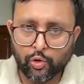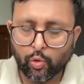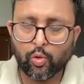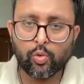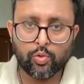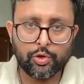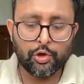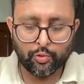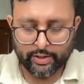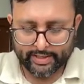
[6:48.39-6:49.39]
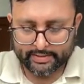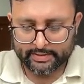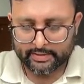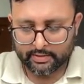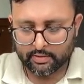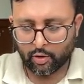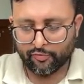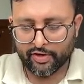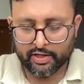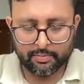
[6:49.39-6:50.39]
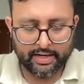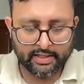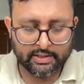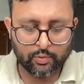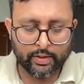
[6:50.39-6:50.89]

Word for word: two new rates of income tax.